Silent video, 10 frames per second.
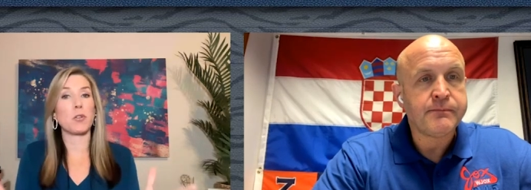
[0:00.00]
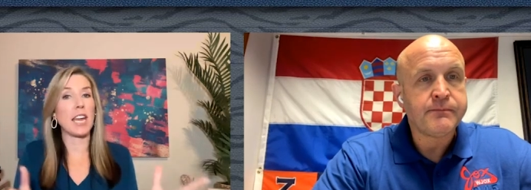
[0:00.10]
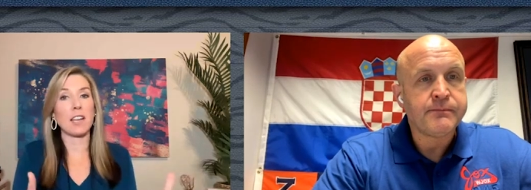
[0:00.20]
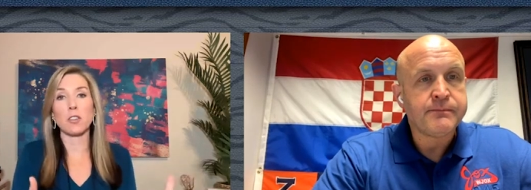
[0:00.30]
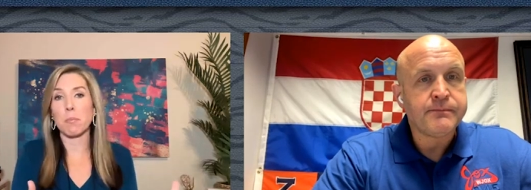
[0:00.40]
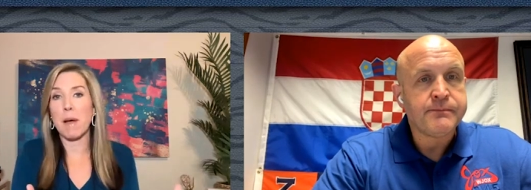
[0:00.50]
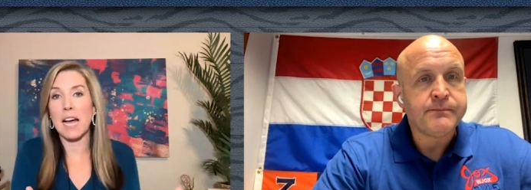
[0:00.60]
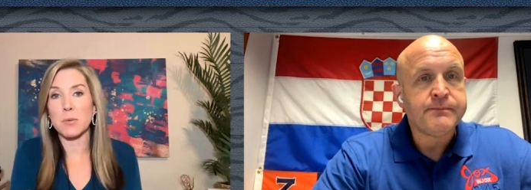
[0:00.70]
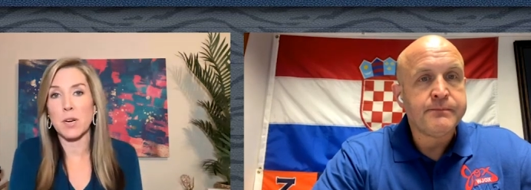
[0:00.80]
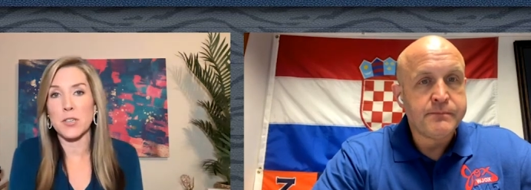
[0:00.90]
Speaker 1: you can't look
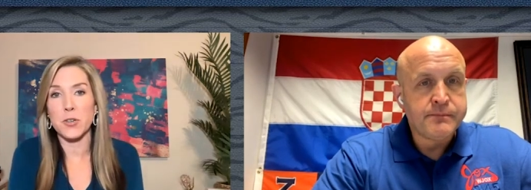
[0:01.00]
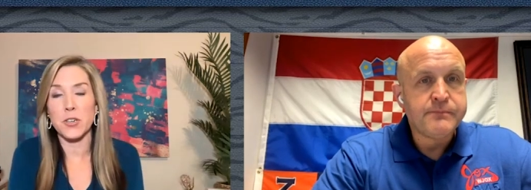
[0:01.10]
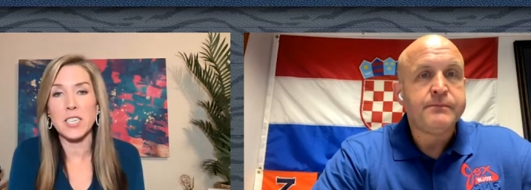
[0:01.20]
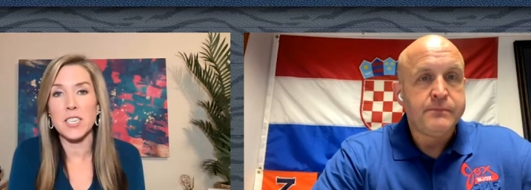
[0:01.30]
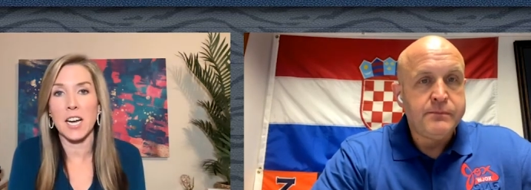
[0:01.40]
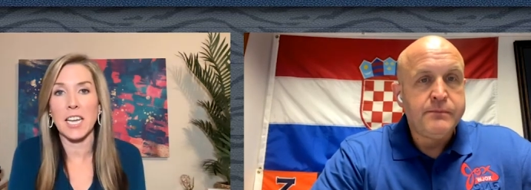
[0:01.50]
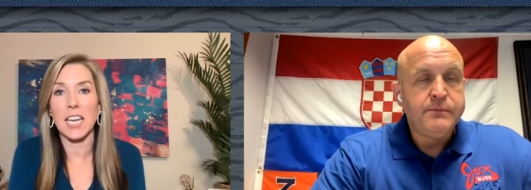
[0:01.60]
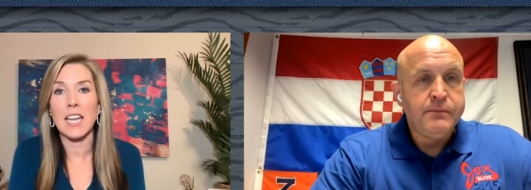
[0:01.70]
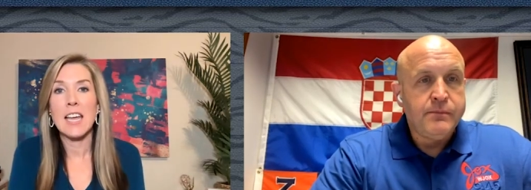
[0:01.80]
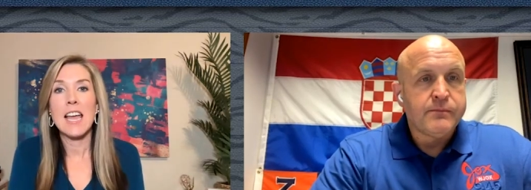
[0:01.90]
past Western
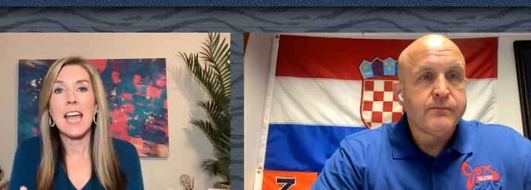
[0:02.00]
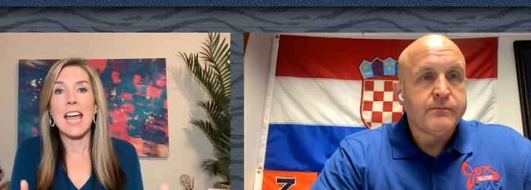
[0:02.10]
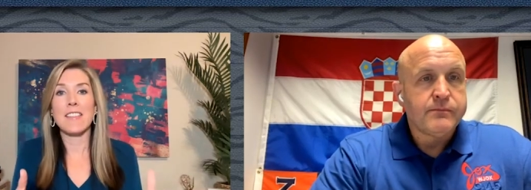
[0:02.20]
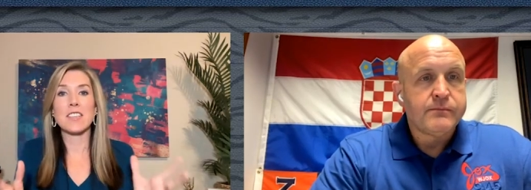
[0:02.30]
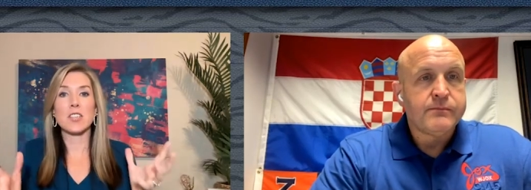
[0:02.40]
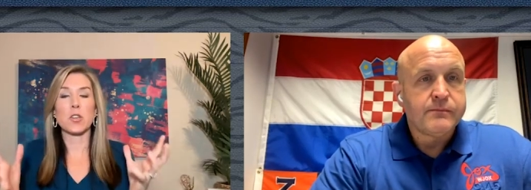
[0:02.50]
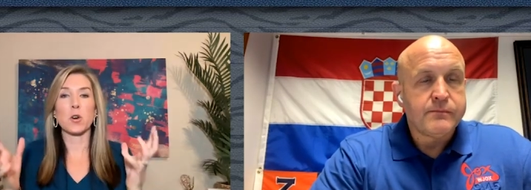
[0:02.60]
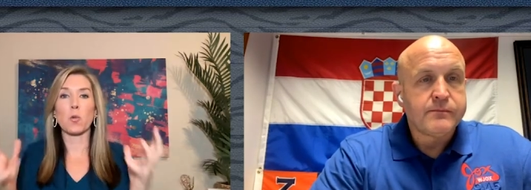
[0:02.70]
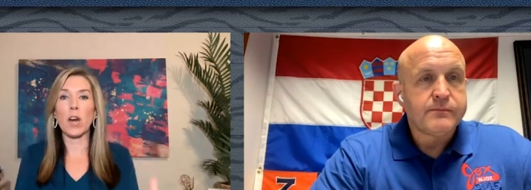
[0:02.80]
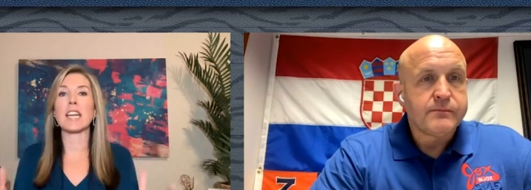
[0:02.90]
Kentucky and this is a
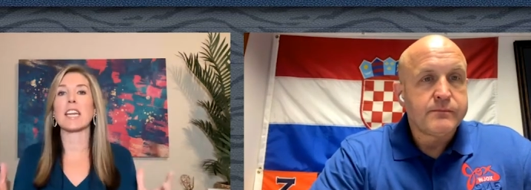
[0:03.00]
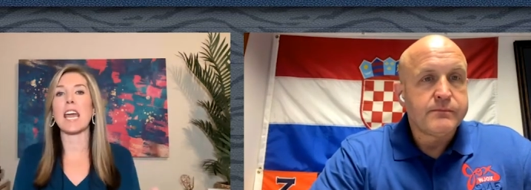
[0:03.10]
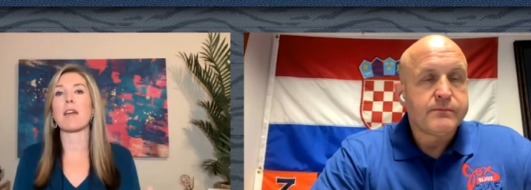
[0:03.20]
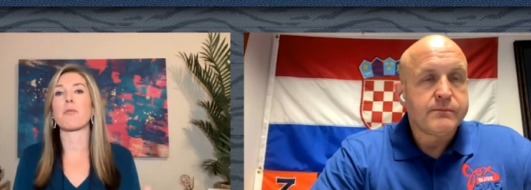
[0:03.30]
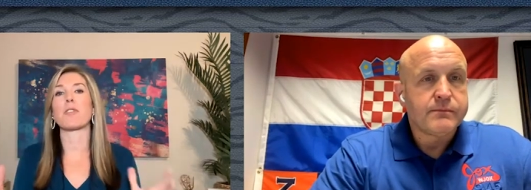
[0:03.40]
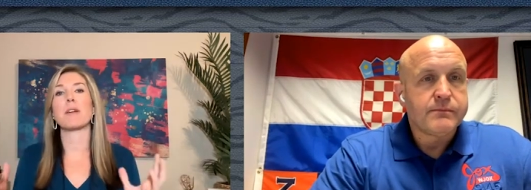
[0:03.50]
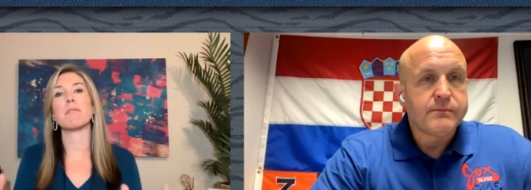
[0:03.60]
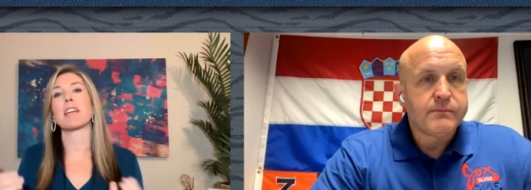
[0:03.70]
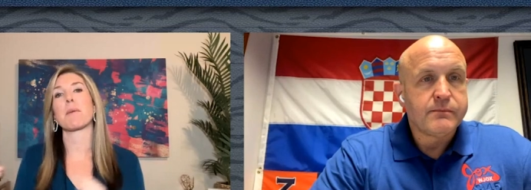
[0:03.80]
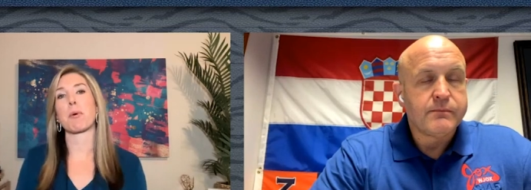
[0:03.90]
great game for
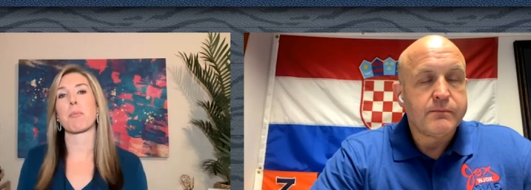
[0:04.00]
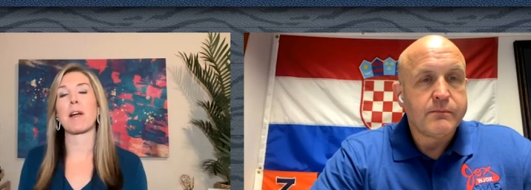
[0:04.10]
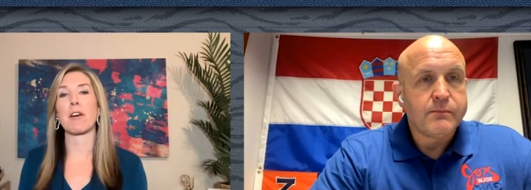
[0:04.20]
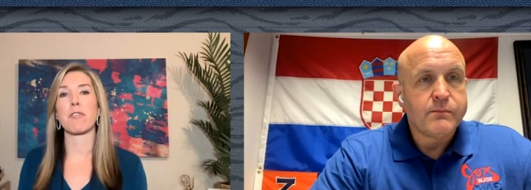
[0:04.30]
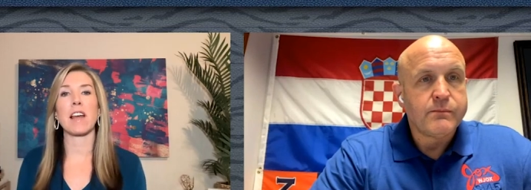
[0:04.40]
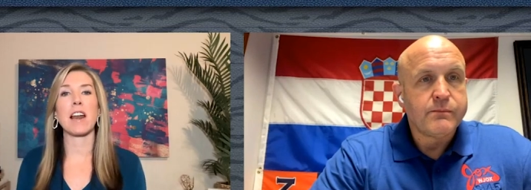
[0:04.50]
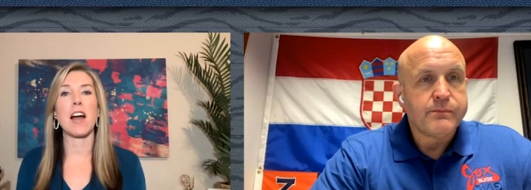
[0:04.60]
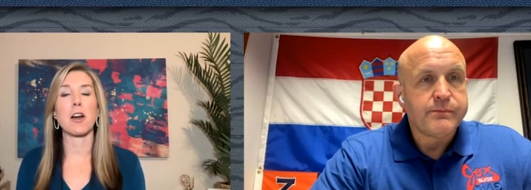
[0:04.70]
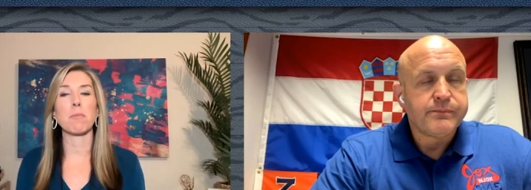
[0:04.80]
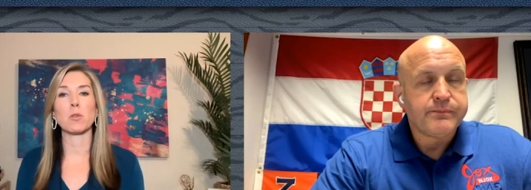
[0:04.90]
them to get prepared for that
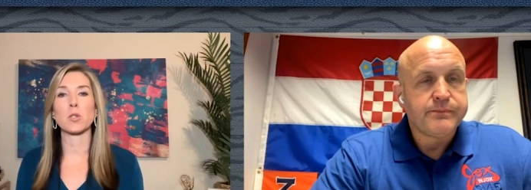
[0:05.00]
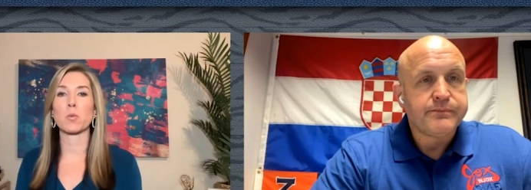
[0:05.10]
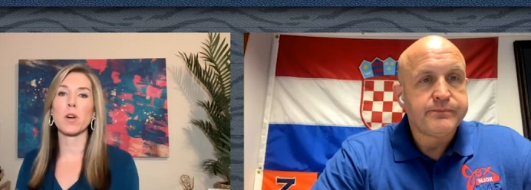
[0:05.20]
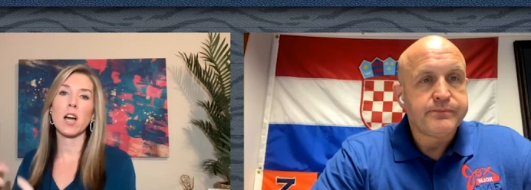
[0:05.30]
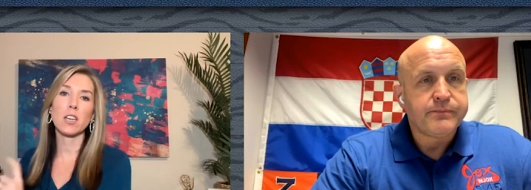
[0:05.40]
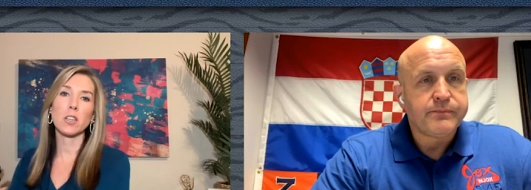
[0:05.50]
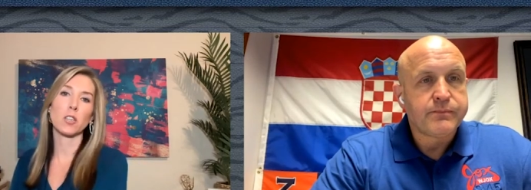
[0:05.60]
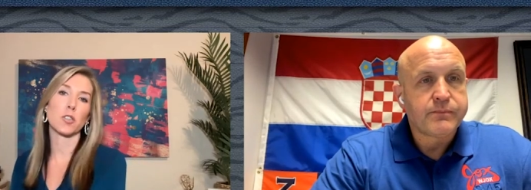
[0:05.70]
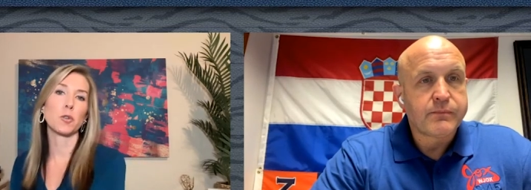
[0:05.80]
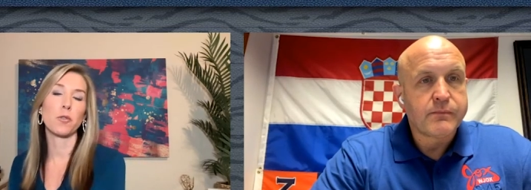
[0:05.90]
Iron Bowl. So we're not going to
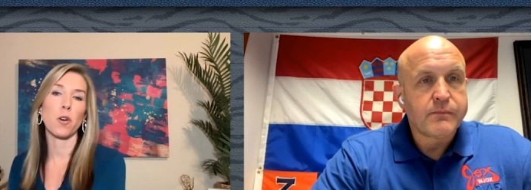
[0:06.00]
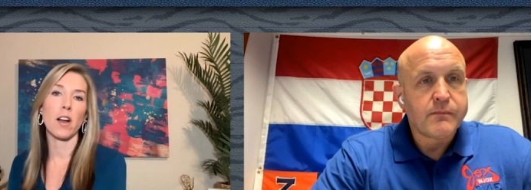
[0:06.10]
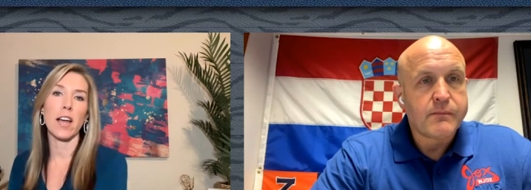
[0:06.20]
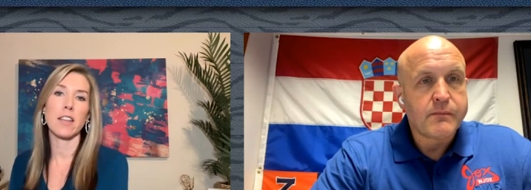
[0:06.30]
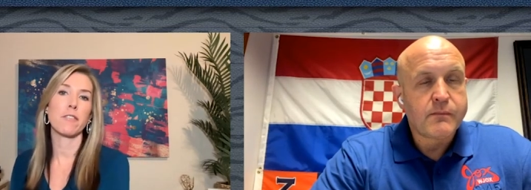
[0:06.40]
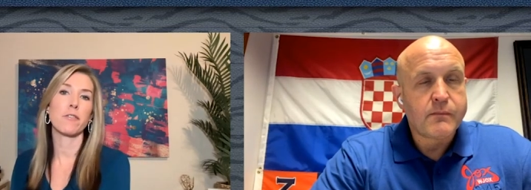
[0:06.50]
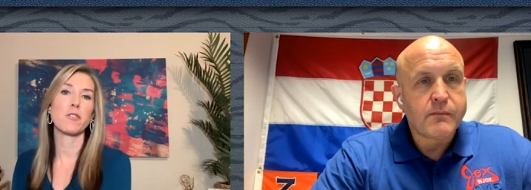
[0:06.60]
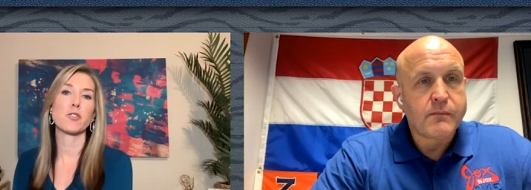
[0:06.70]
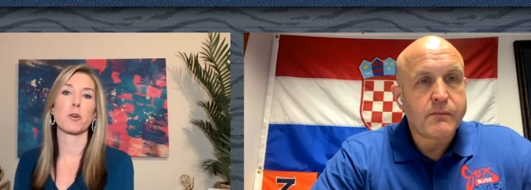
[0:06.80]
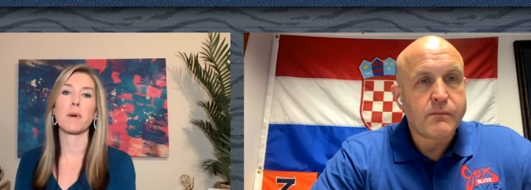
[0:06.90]
look too far ahead in the
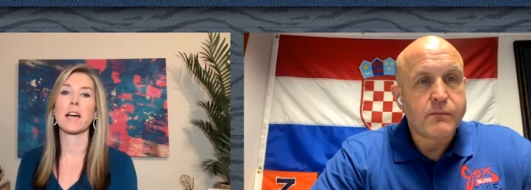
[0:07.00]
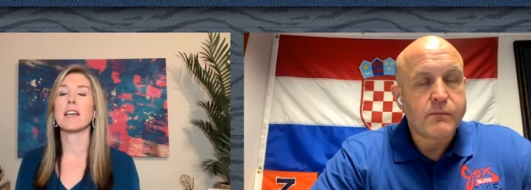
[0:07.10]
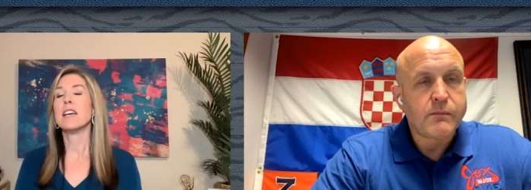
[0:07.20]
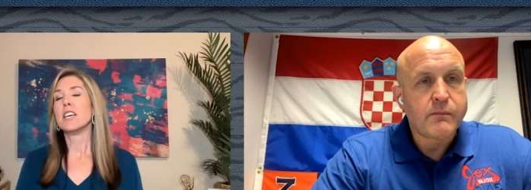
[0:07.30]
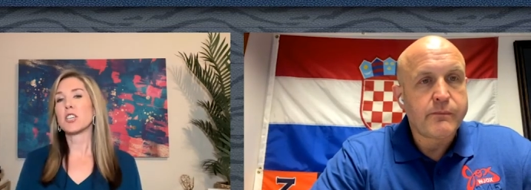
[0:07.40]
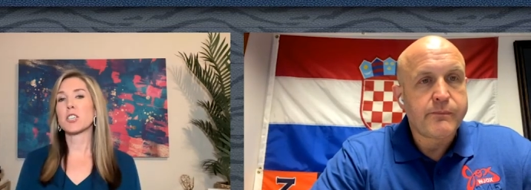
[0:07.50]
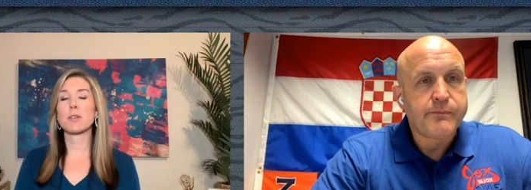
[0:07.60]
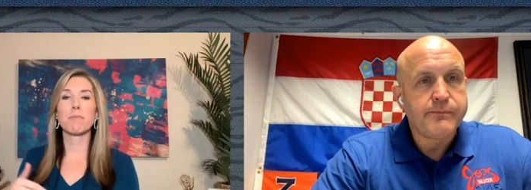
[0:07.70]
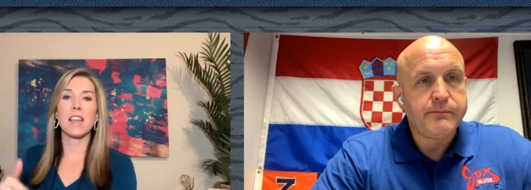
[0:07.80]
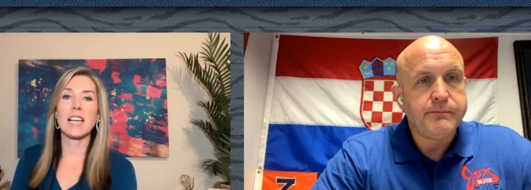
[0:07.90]
future, but
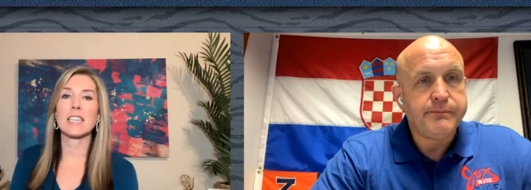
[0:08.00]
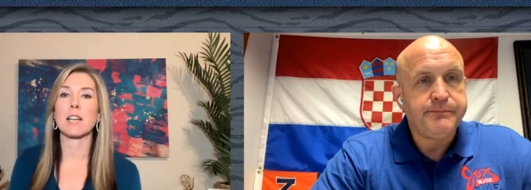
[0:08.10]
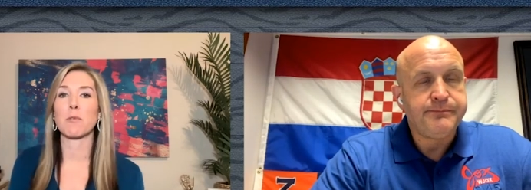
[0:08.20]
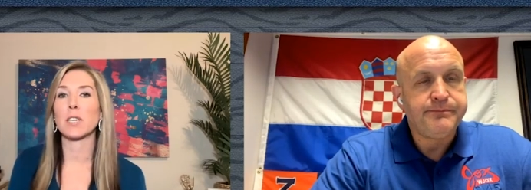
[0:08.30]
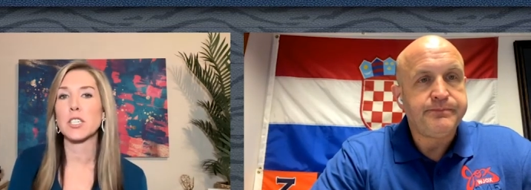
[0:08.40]
just some things that really